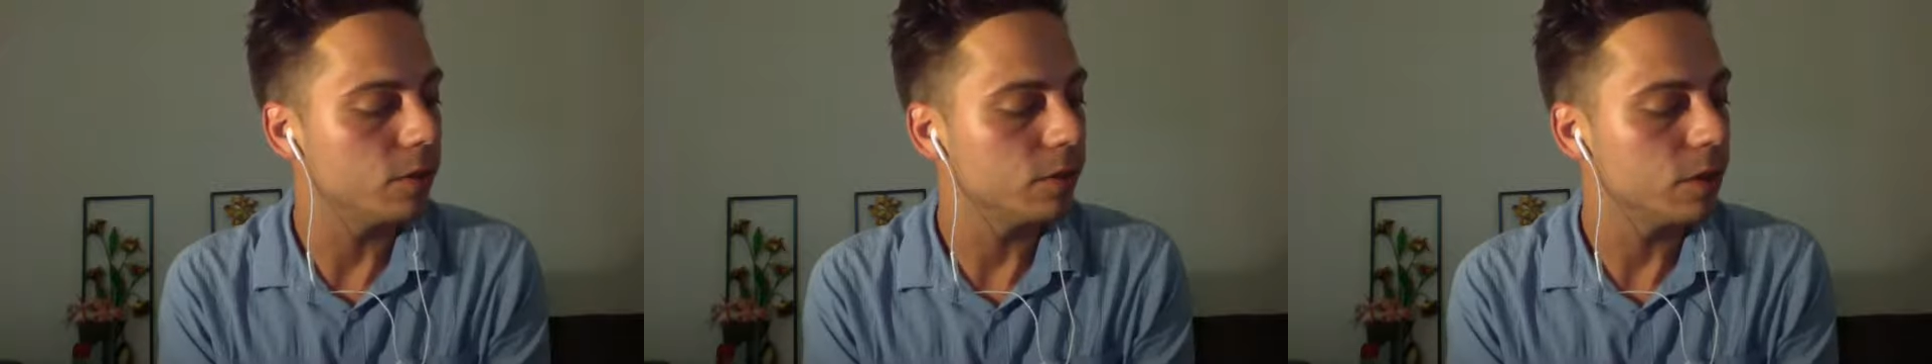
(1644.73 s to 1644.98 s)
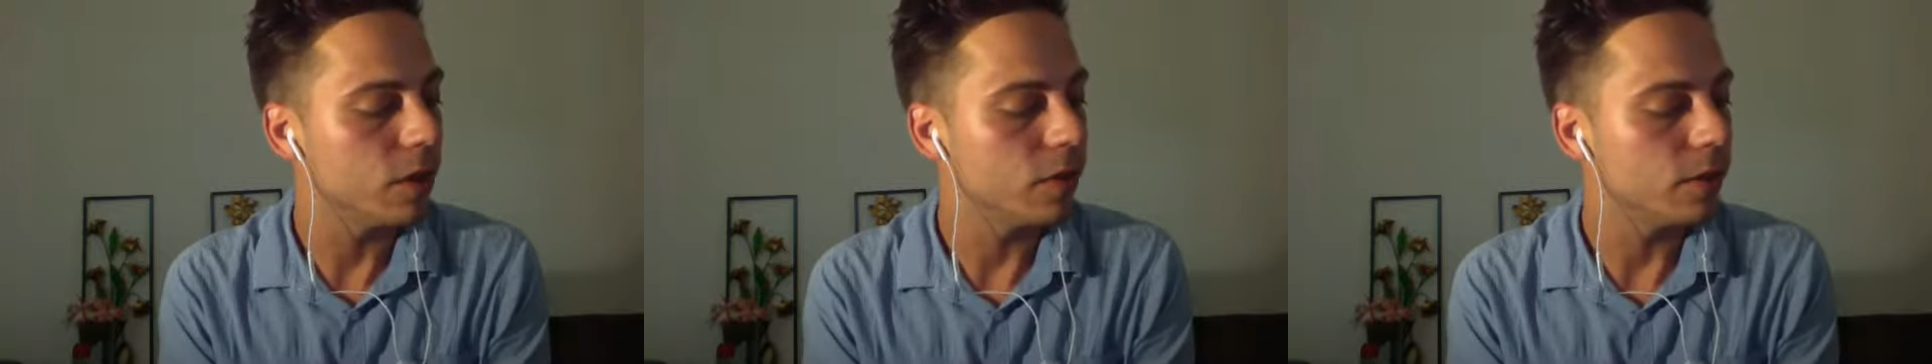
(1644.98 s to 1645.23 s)

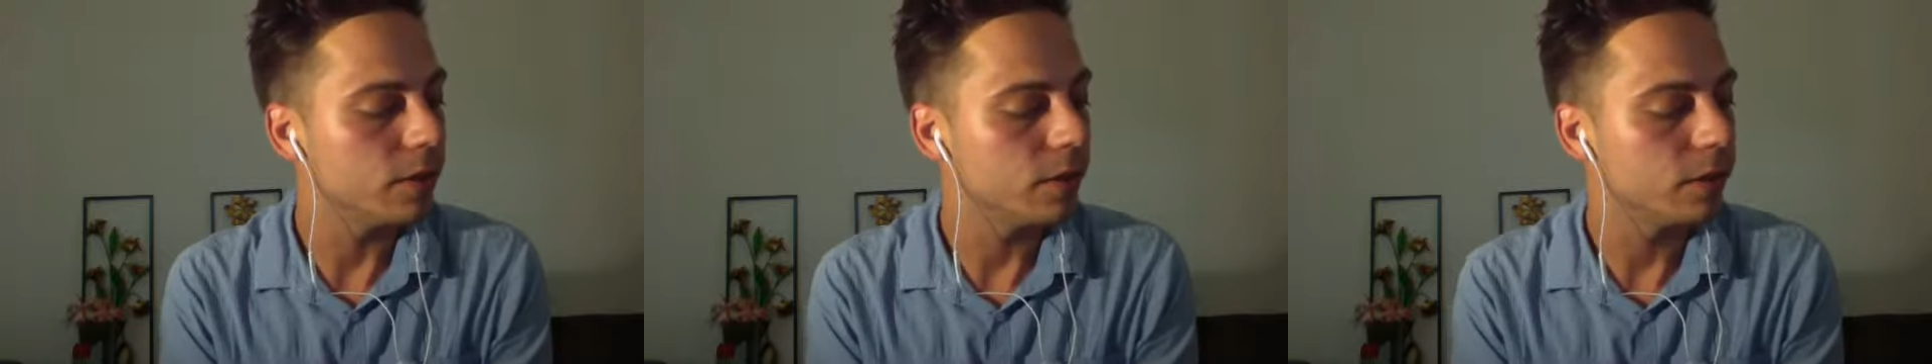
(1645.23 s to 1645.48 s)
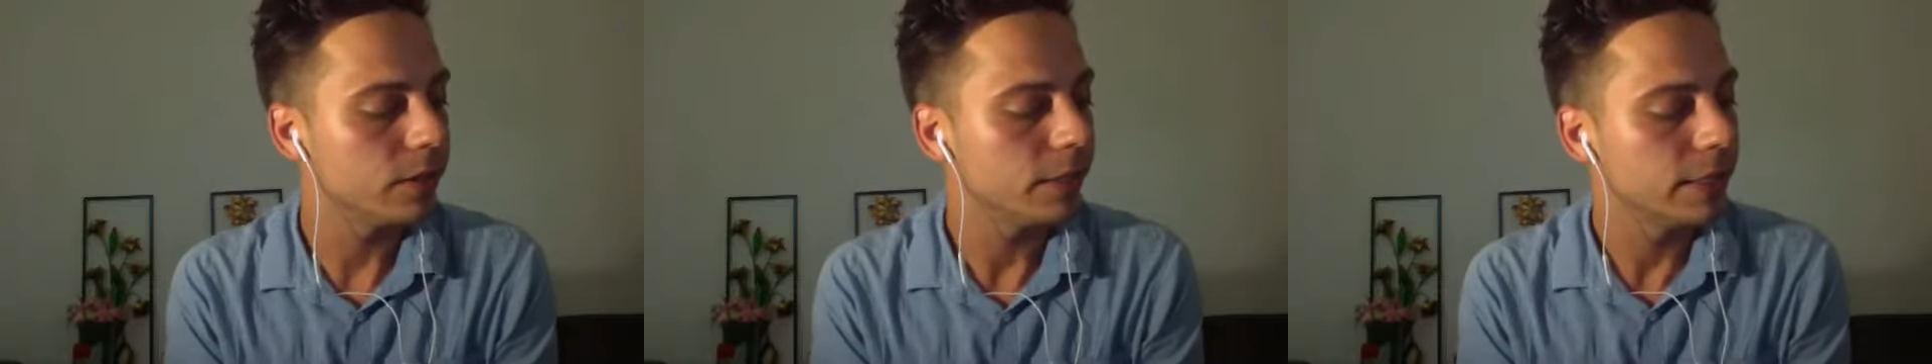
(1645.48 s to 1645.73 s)

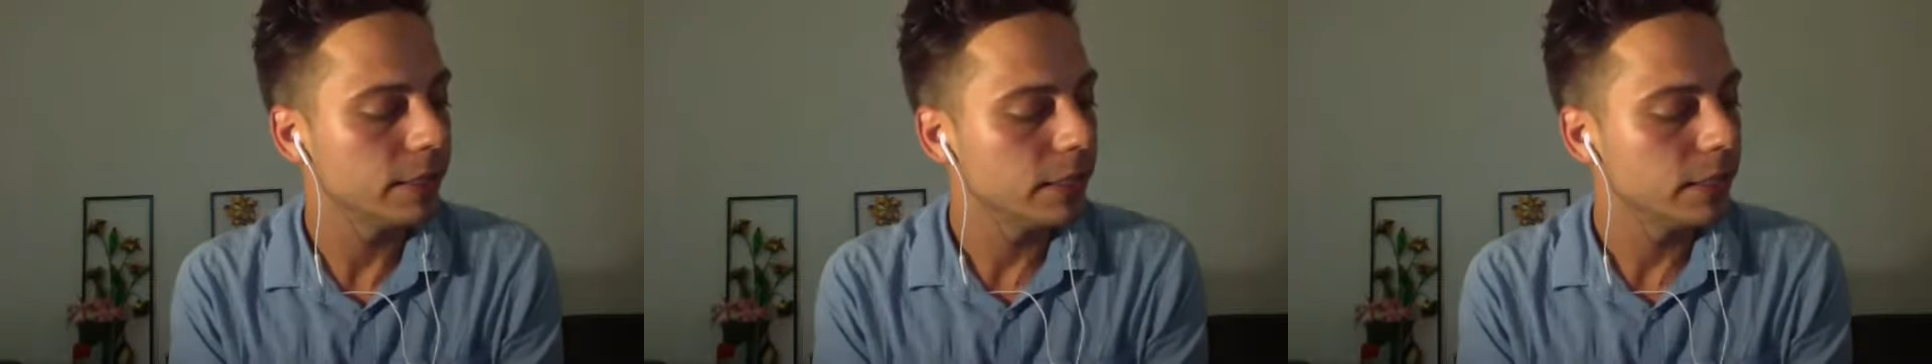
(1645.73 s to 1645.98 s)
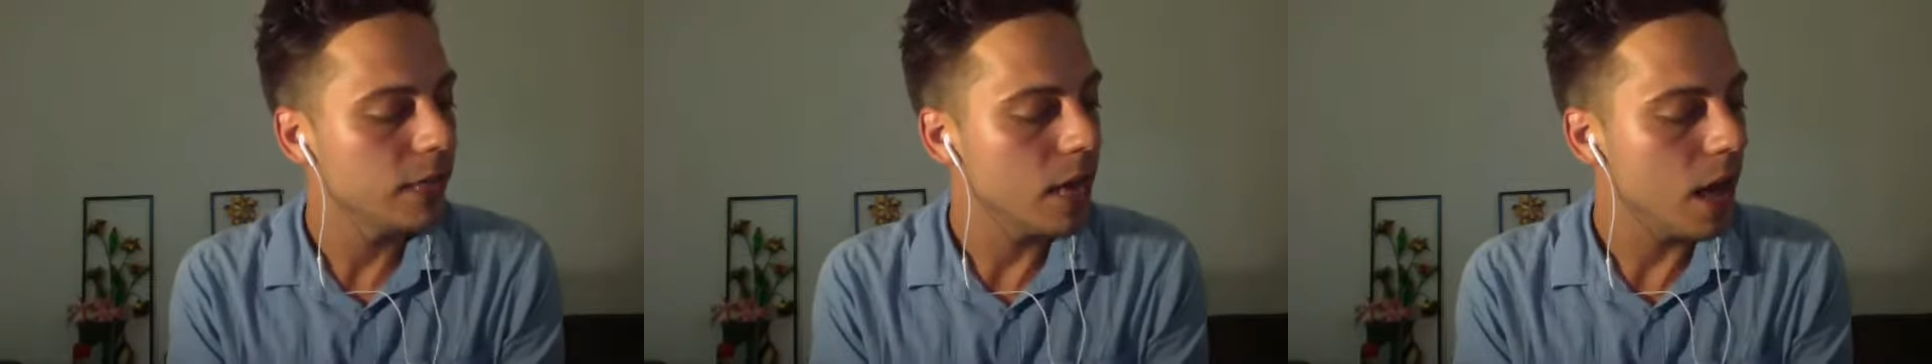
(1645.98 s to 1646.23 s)
service.
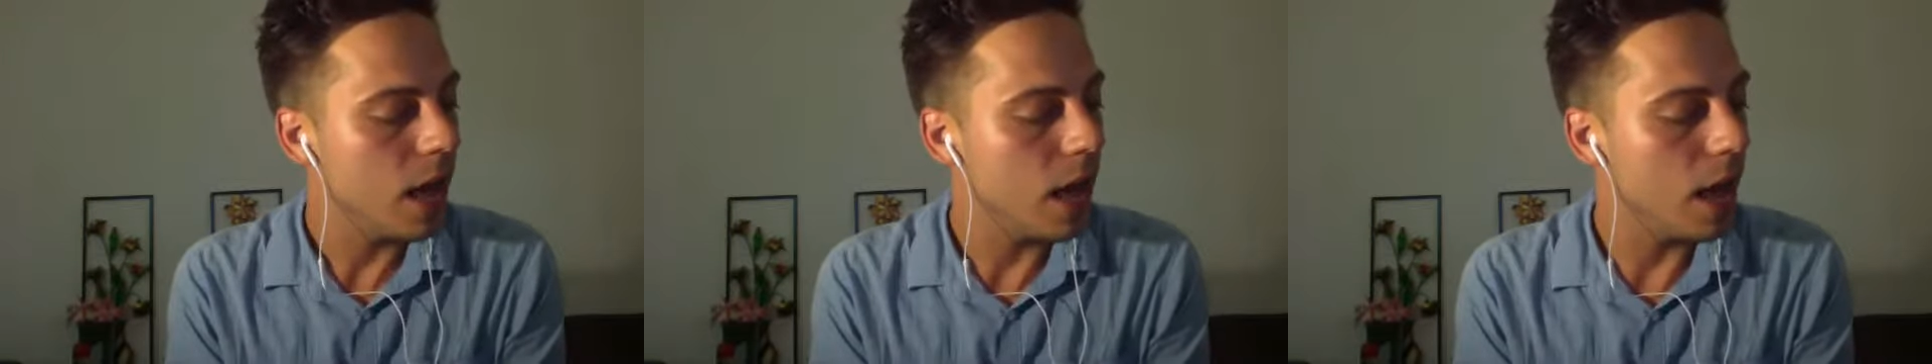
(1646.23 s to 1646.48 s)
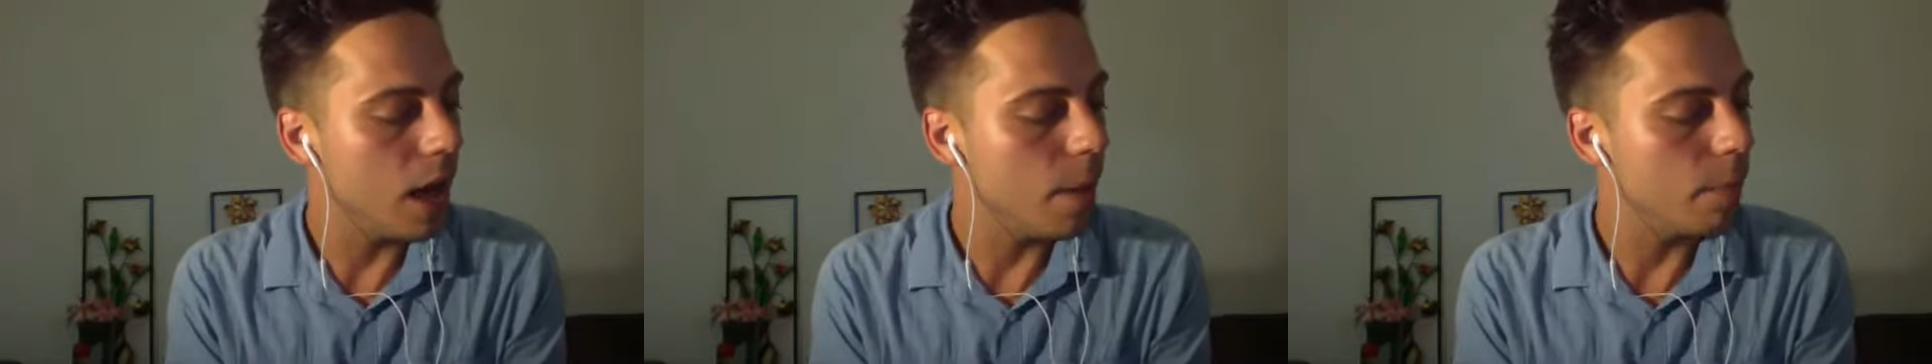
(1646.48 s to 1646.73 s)

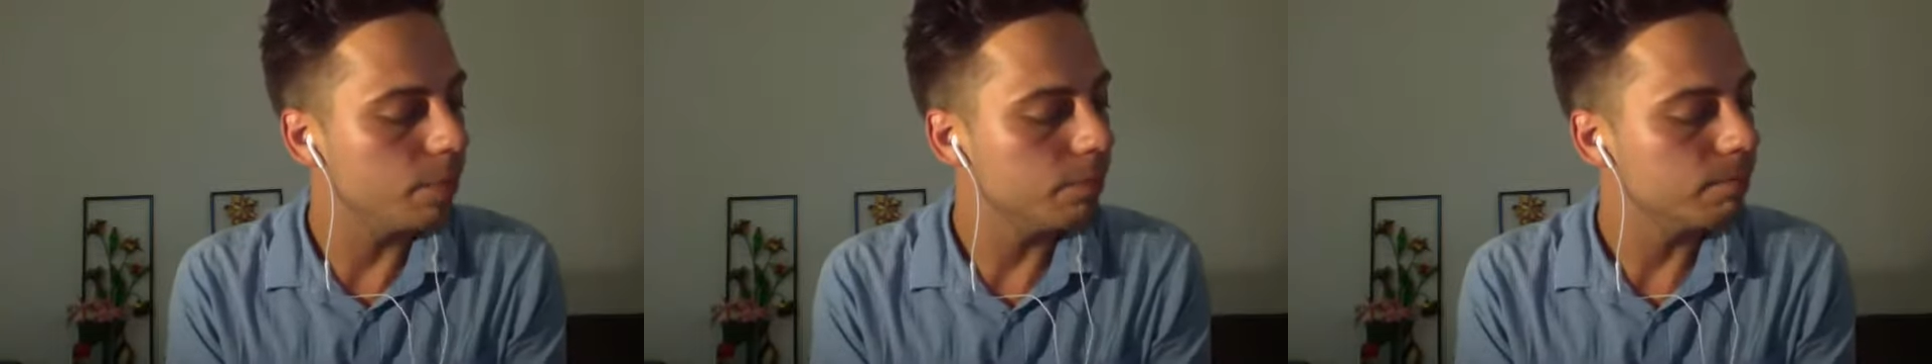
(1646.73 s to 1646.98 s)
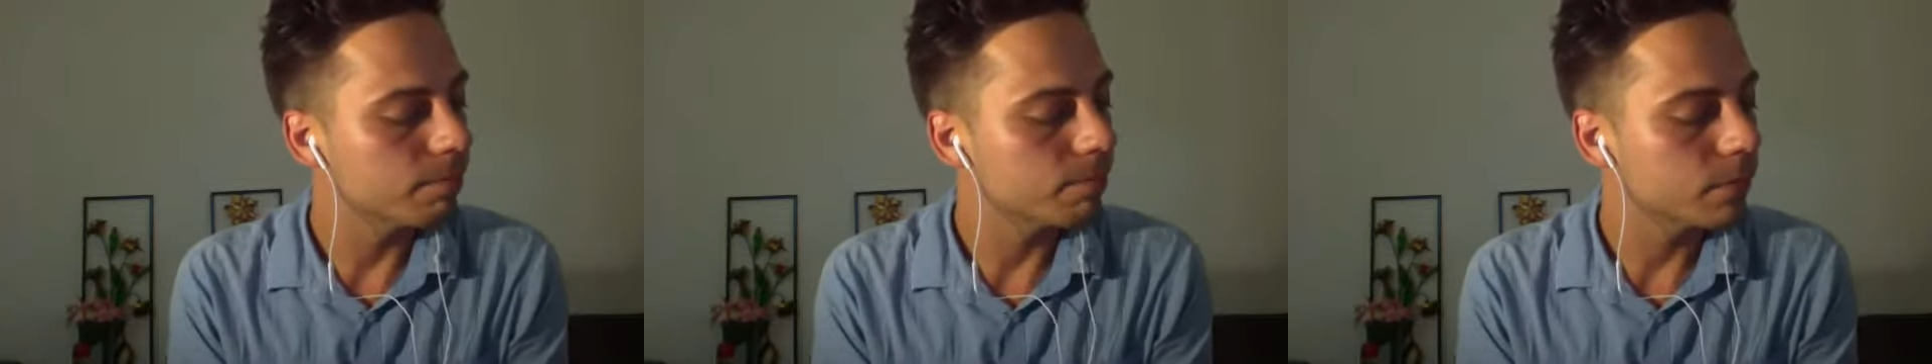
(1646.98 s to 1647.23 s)

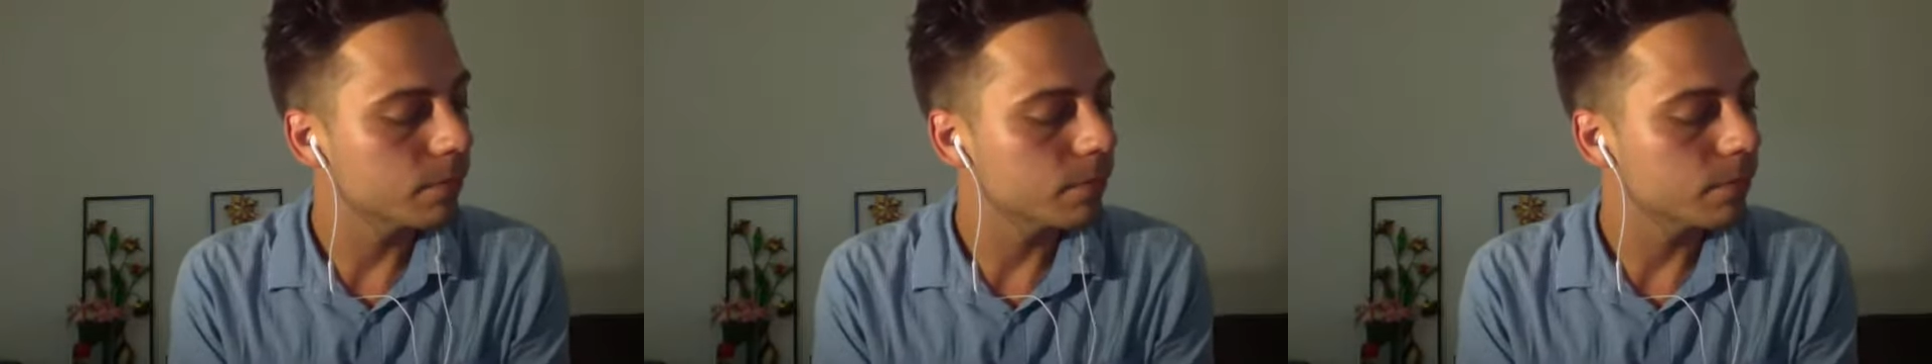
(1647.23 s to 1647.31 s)
Some